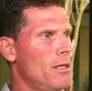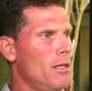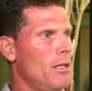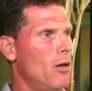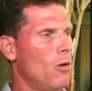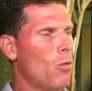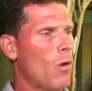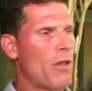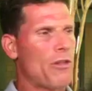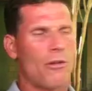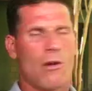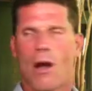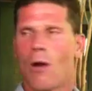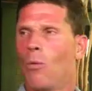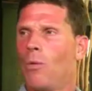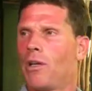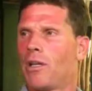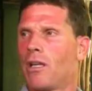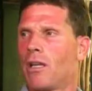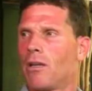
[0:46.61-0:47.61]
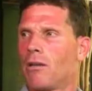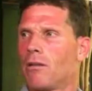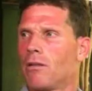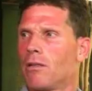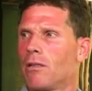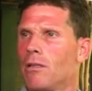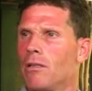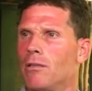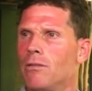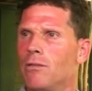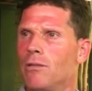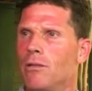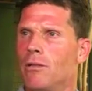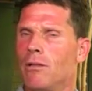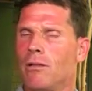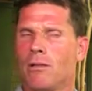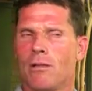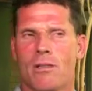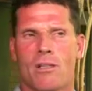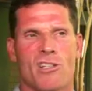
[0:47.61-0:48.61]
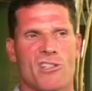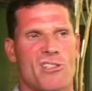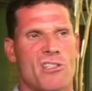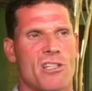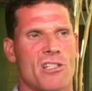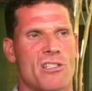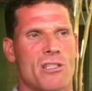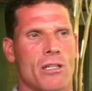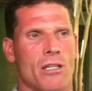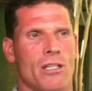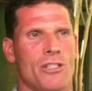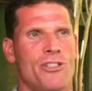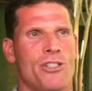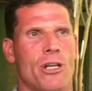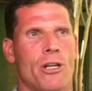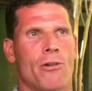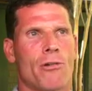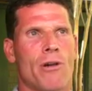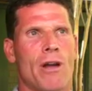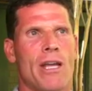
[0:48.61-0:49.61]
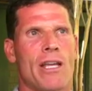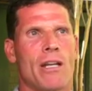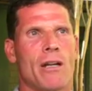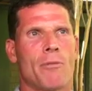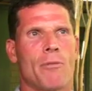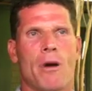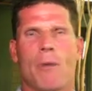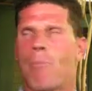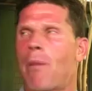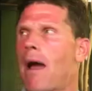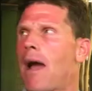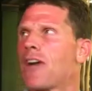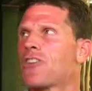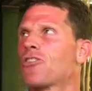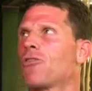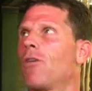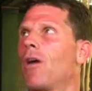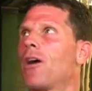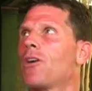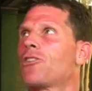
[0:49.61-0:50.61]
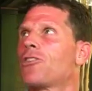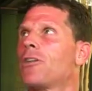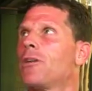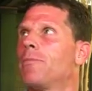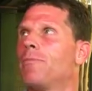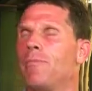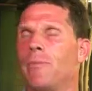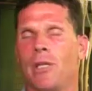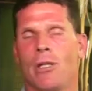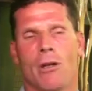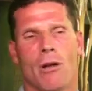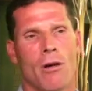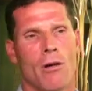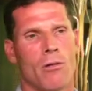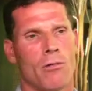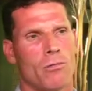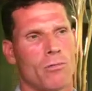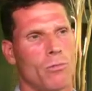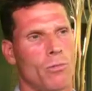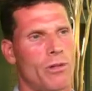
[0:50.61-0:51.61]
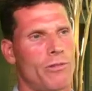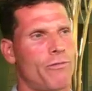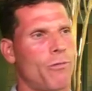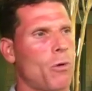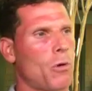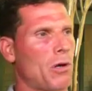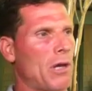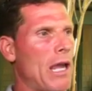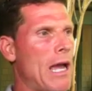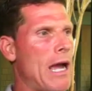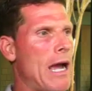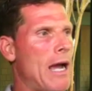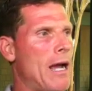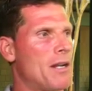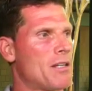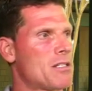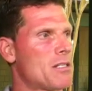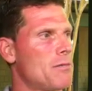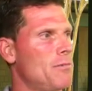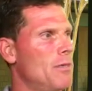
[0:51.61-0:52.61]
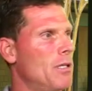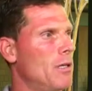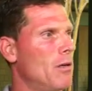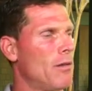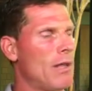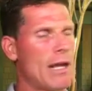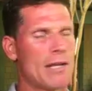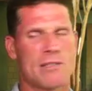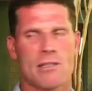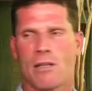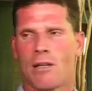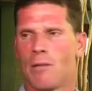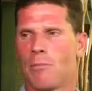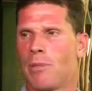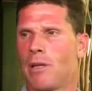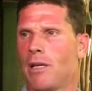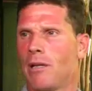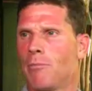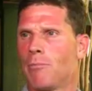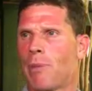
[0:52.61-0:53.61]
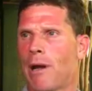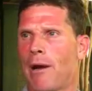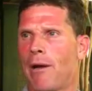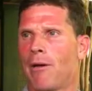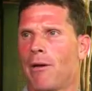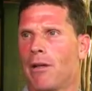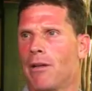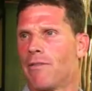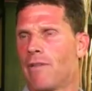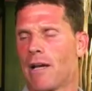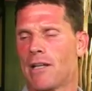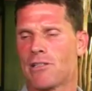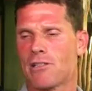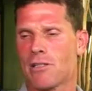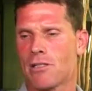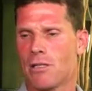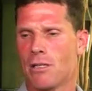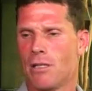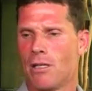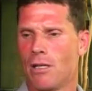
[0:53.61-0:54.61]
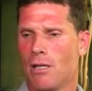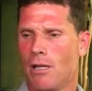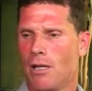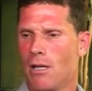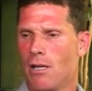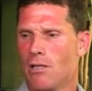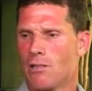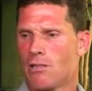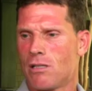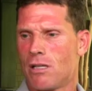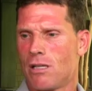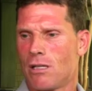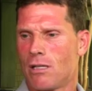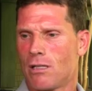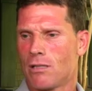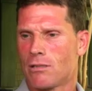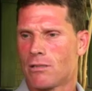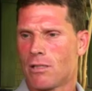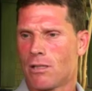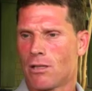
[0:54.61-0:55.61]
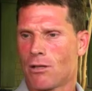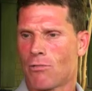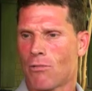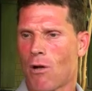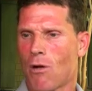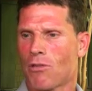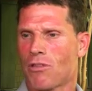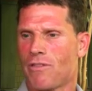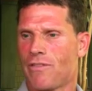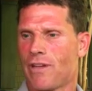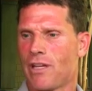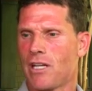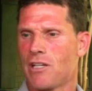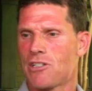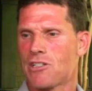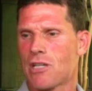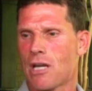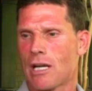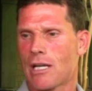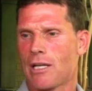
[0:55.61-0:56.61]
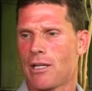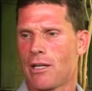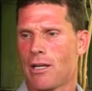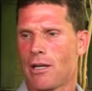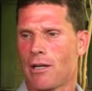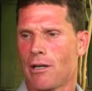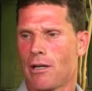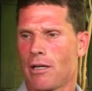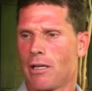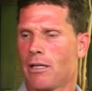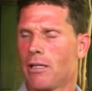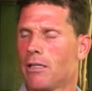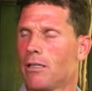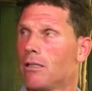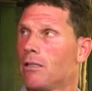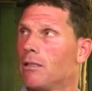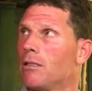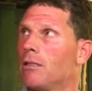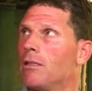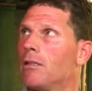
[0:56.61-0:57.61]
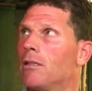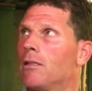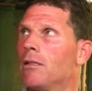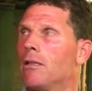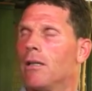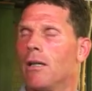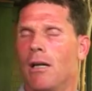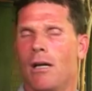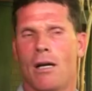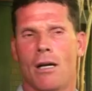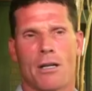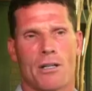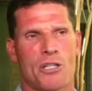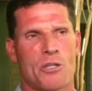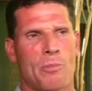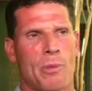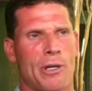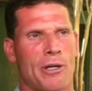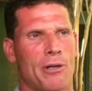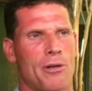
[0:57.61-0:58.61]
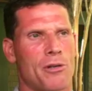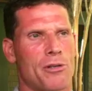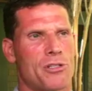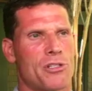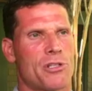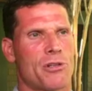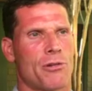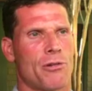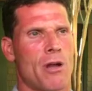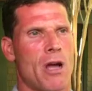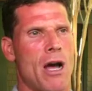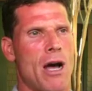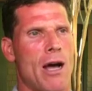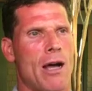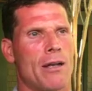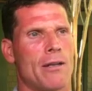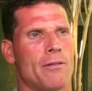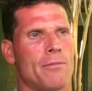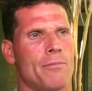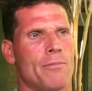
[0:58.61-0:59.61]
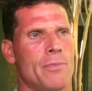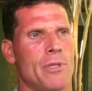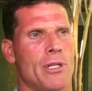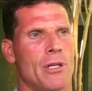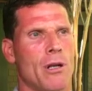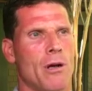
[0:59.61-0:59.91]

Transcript: you know, whether or not we can consistently generate a pass rush, you know, with four guys, you know, that's going to be imperative. That's to the growth of any secondary, experienced or not. You